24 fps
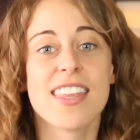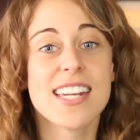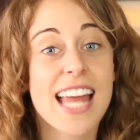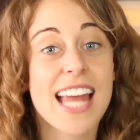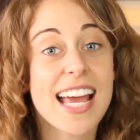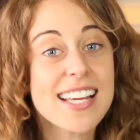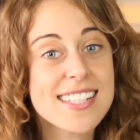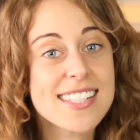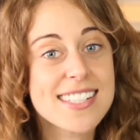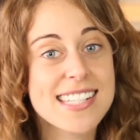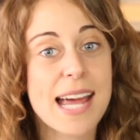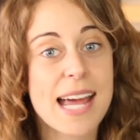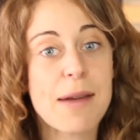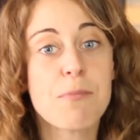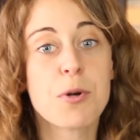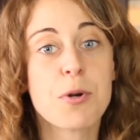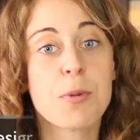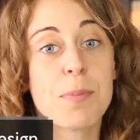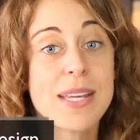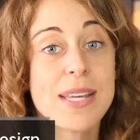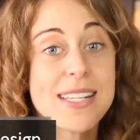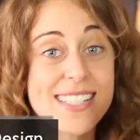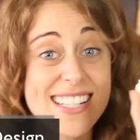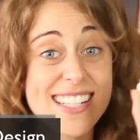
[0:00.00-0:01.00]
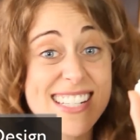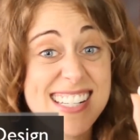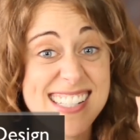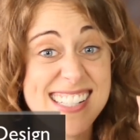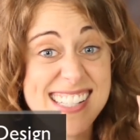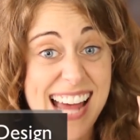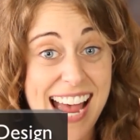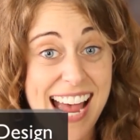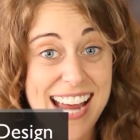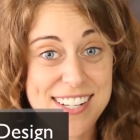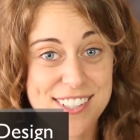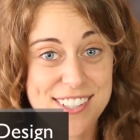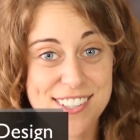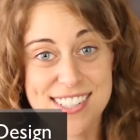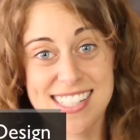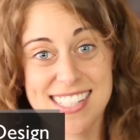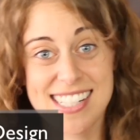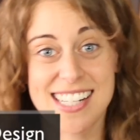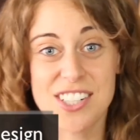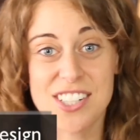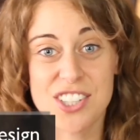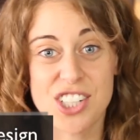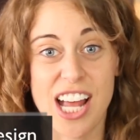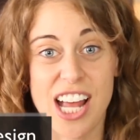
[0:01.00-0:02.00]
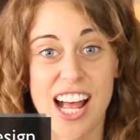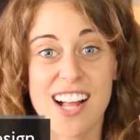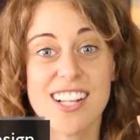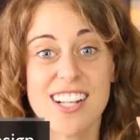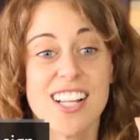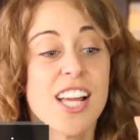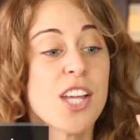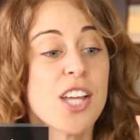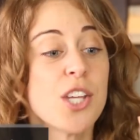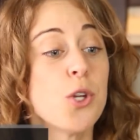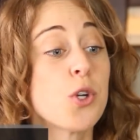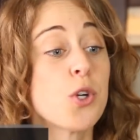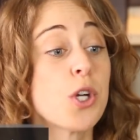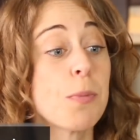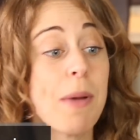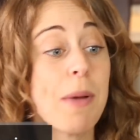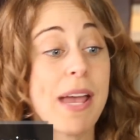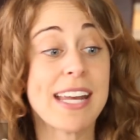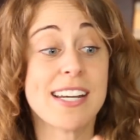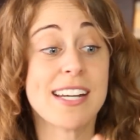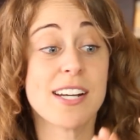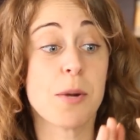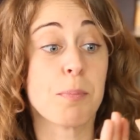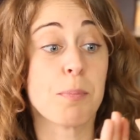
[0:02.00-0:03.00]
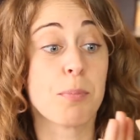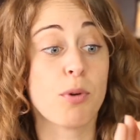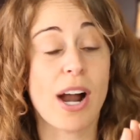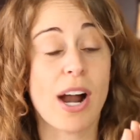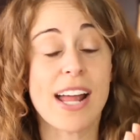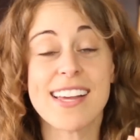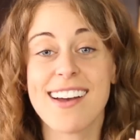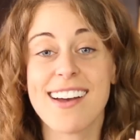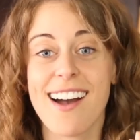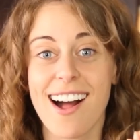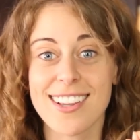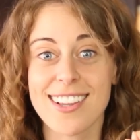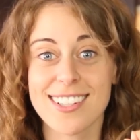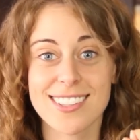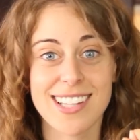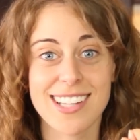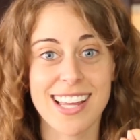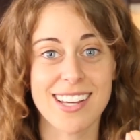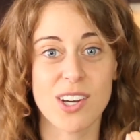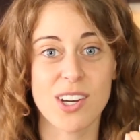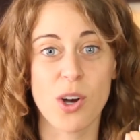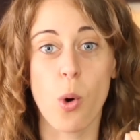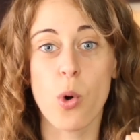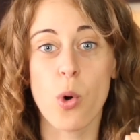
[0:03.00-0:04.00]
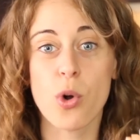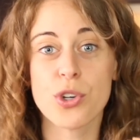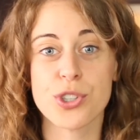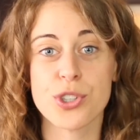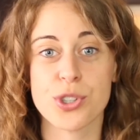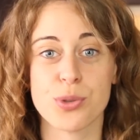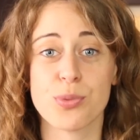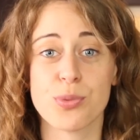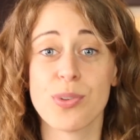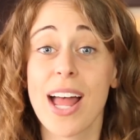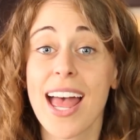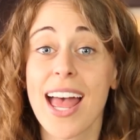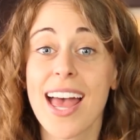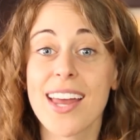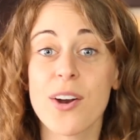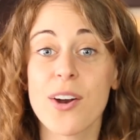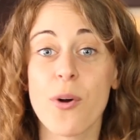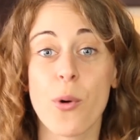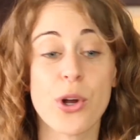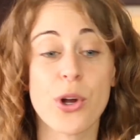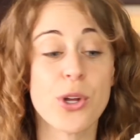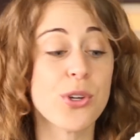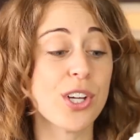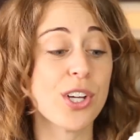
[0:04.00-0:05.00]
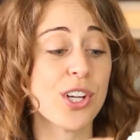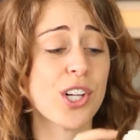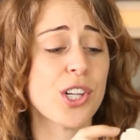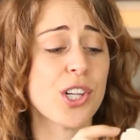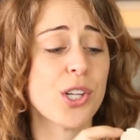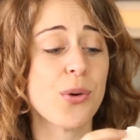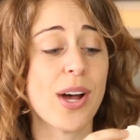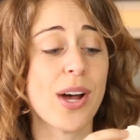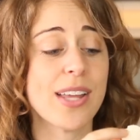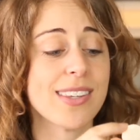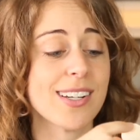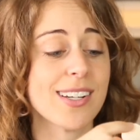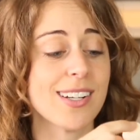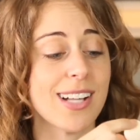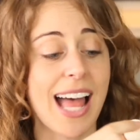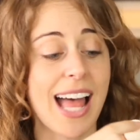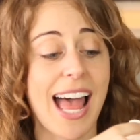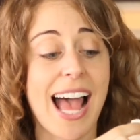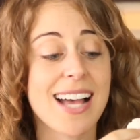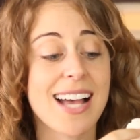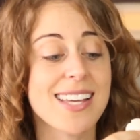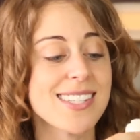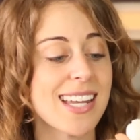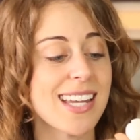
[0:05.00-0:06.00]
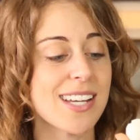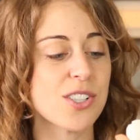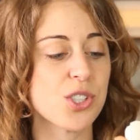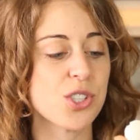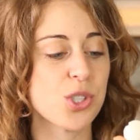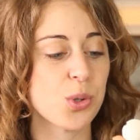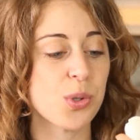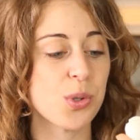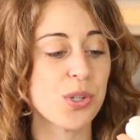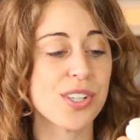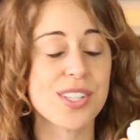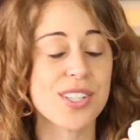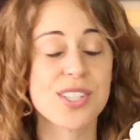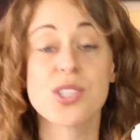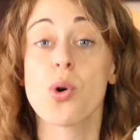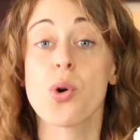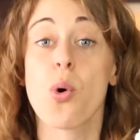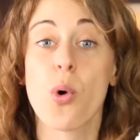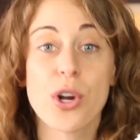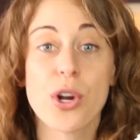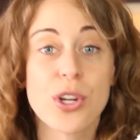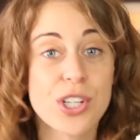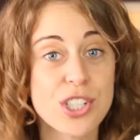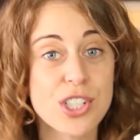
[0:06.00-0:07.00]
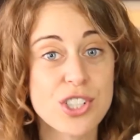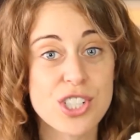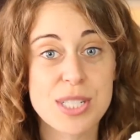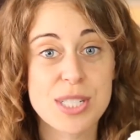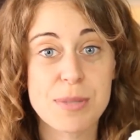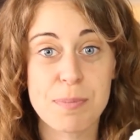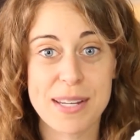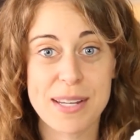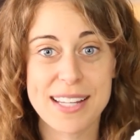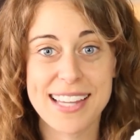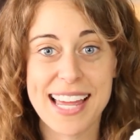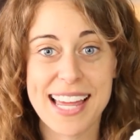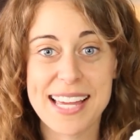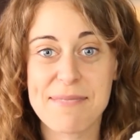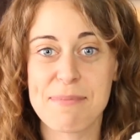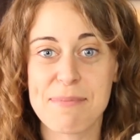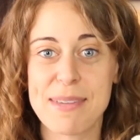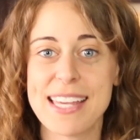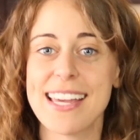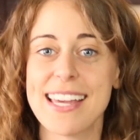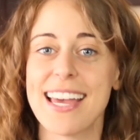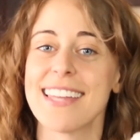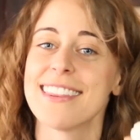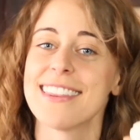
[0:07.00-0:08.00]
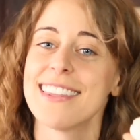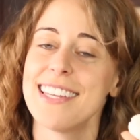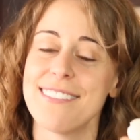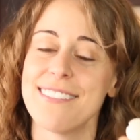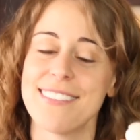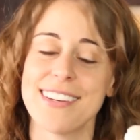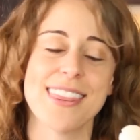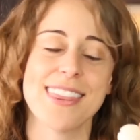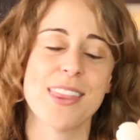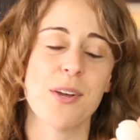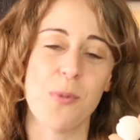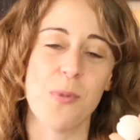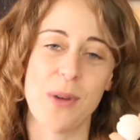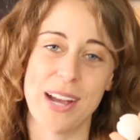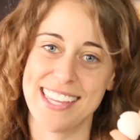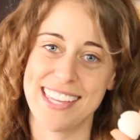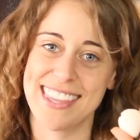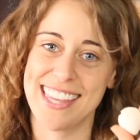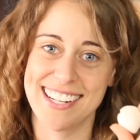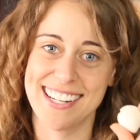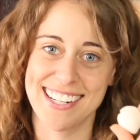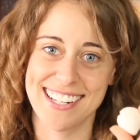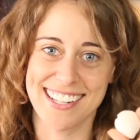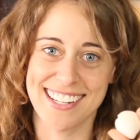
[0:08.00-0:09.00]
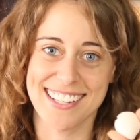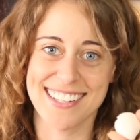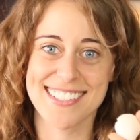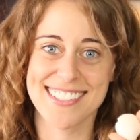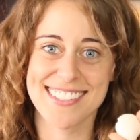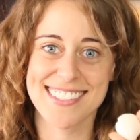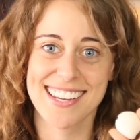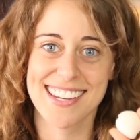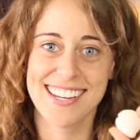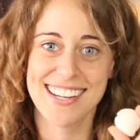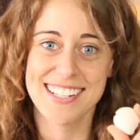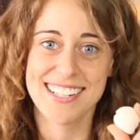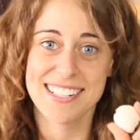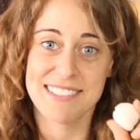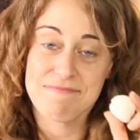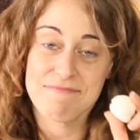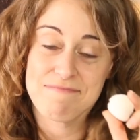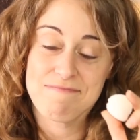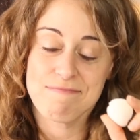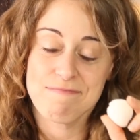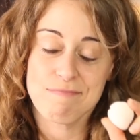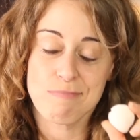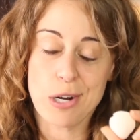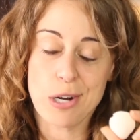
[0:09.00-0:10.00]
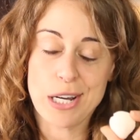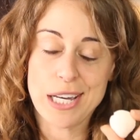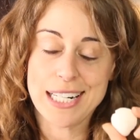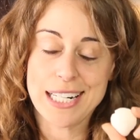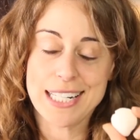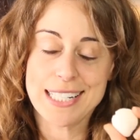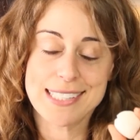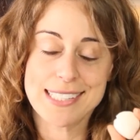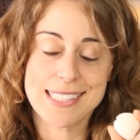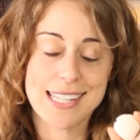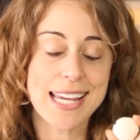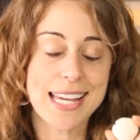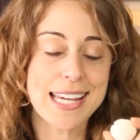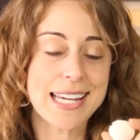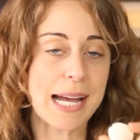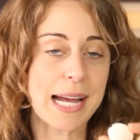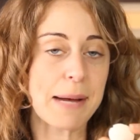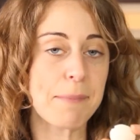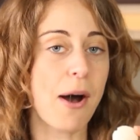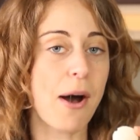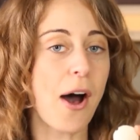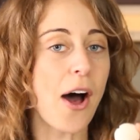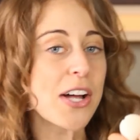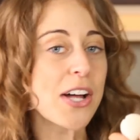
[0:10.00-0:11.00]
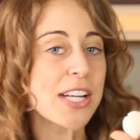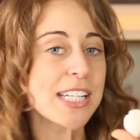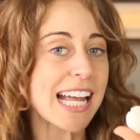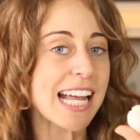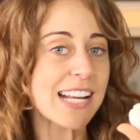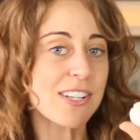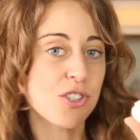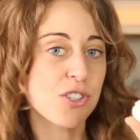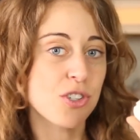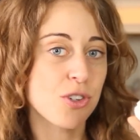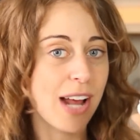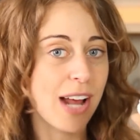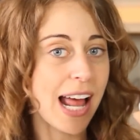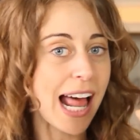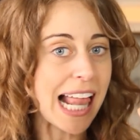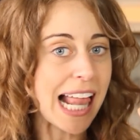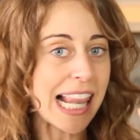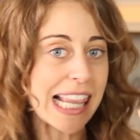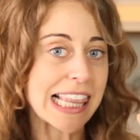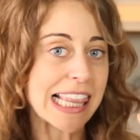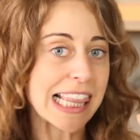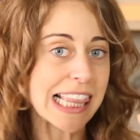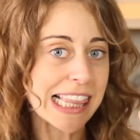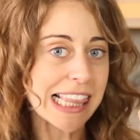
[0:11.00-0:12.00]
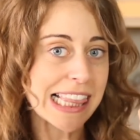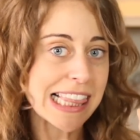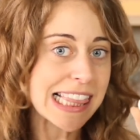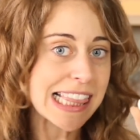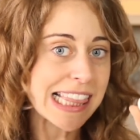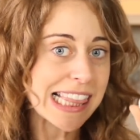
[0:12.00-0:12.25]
The next step would be to design your seashell. You could paint it a bright color like gold or red, or you can glue on little accent jewels, or you could just be like me and leave it the way that it is. What can I say? I'm au naturel. The